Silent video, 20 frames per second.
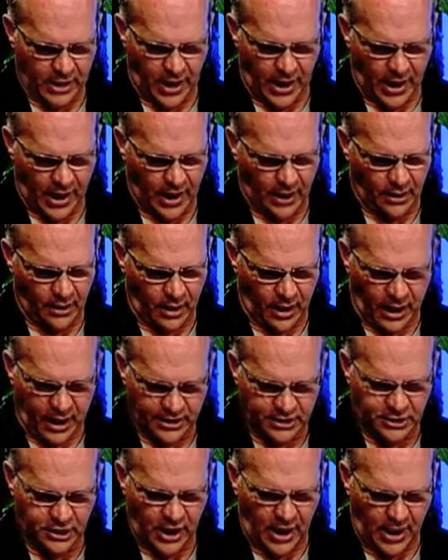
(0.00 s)

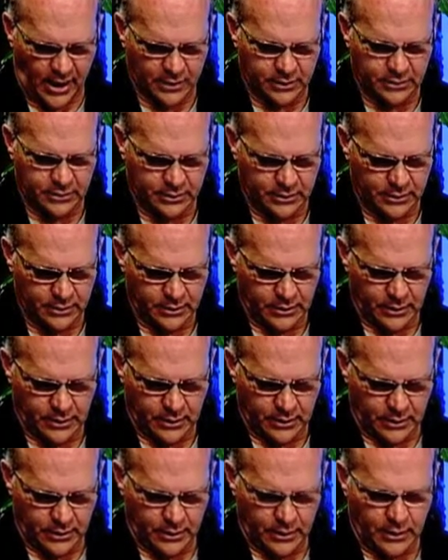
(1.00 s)
Hijacked,
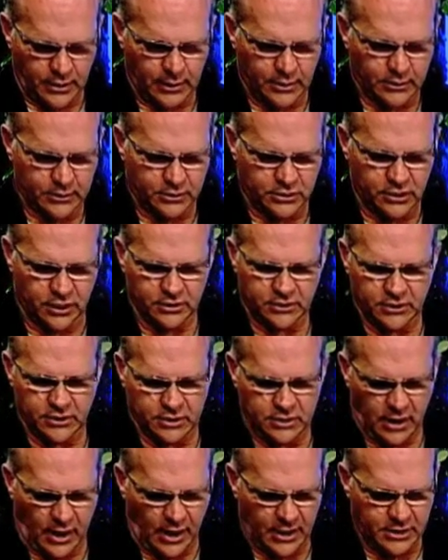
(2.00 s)

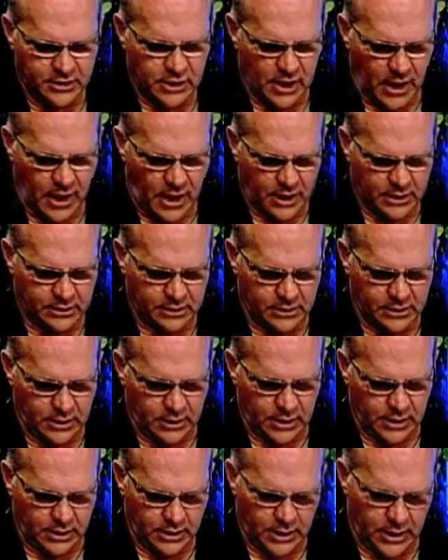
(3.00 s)
Justice Hijacked,
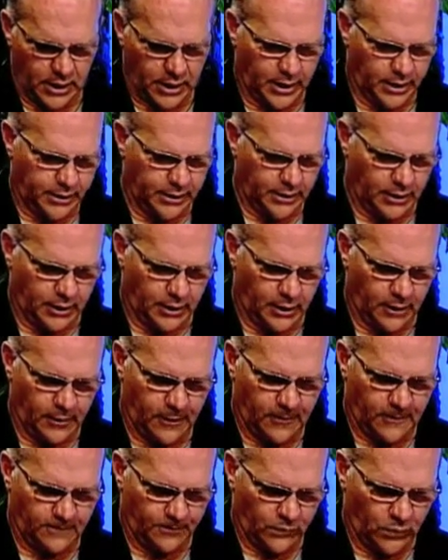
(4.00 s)
and then,
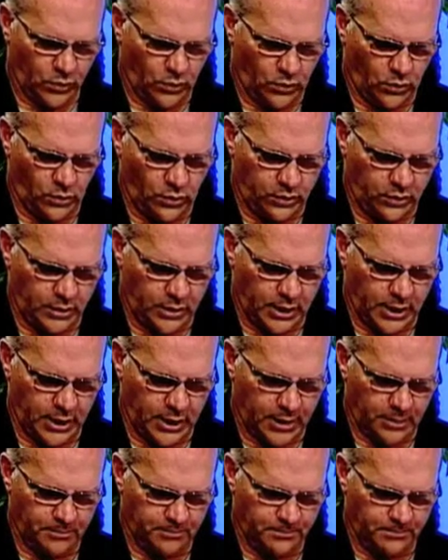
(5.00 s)
um, or the
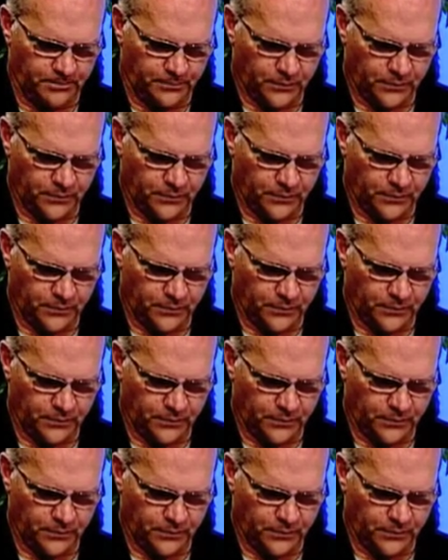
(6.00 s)
name